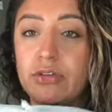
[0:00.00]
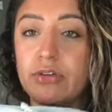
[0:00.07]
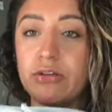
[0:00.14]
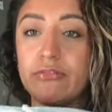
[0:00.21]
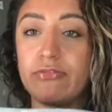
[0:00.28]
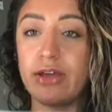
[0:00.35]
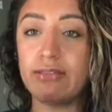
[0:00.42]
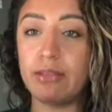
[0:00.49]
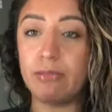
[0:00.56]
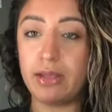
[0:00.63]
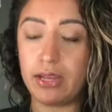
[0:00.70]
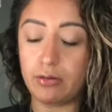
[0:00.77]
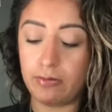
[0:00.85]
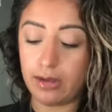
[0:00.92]
can find them
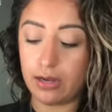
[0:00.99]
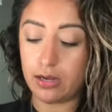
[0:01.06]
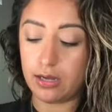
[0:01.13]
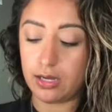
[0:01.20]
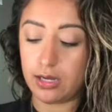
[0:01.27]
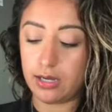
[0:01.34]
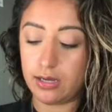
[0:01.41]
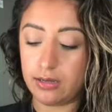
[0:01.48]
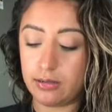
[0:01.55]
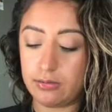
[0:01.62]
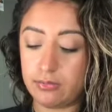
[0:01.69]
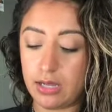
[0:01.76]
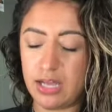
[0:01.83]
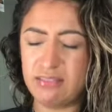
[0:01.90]
anywhere
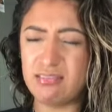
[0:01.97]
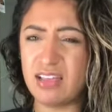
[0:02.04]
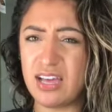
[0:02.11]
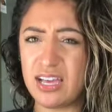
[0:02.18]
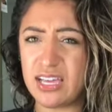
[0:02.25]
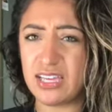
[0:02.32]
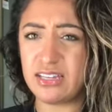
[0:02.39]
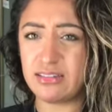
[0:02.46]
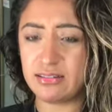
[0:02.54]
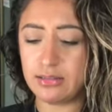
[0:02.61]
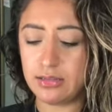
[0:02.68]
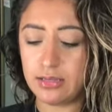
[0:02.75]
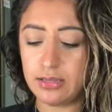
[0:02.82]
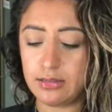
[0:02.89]
online,
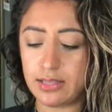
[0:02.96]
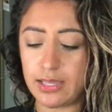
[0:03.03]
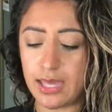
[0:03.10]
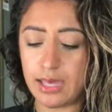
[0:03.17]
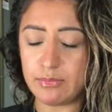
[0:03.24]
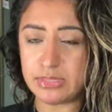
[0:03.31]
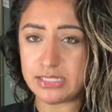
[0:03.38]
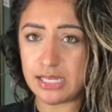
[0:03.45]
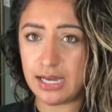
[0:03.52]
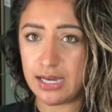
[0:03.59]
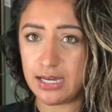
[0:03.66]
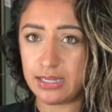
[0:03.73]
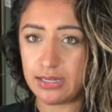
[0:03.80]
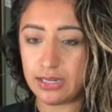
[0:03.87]
like
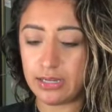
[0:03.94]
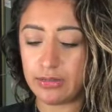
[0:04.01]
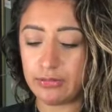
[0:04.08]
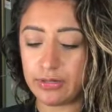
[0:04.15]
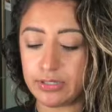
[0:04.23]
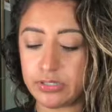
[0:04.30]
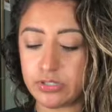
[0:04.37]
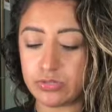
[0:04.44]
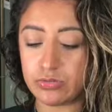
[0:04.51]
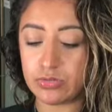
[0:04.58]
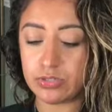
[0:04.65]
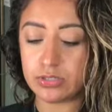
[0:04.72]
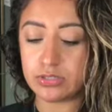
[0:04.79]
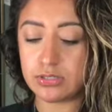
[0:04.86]
Amazon, anywhere in the
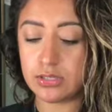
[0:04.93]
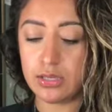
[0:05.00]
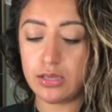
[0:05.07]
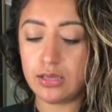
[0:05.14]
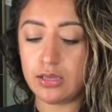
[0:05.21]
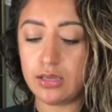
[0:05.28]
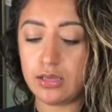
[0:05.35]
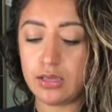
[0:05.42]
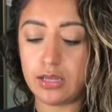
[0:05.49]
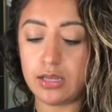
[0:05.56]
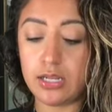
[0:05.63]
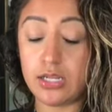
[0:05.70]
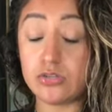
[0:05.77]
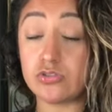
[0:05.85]
stores,
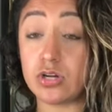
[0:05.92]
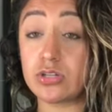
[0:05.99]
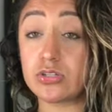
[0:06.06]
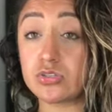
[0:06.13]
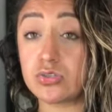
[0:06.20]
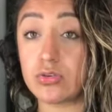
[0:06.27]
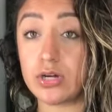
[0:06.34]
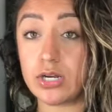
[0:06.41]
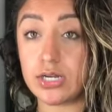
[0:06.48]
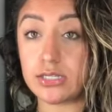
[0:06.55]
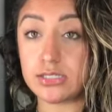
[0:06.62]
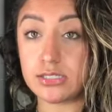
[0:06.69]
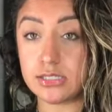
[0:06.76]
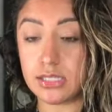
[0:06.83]
any
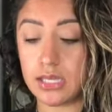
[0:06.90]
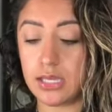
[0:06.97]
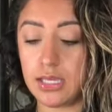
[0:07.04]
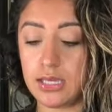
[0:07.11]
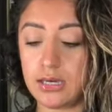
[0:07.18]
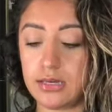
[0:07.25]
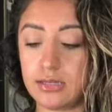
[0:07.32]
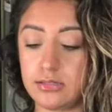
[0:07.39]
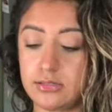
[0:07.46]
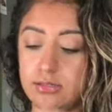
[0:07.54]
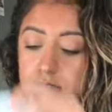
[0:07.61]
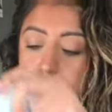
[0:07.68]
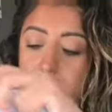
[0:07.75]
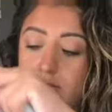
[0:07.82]
drugstores,
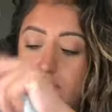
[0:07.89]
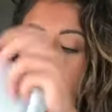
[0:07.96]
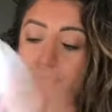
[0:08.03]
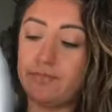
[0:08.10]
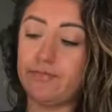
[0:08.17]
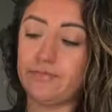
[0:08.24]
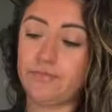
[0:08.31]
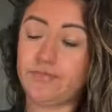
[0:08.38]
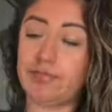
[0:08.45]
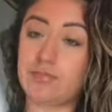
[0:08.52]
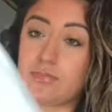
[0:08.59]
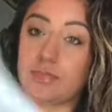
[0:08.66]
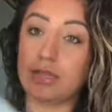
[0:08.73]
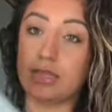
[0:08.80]
and
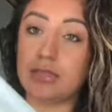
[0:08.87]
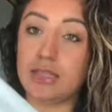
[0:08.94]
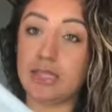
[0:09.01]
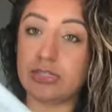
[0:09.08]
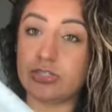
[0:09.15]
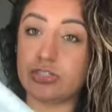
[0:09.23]
these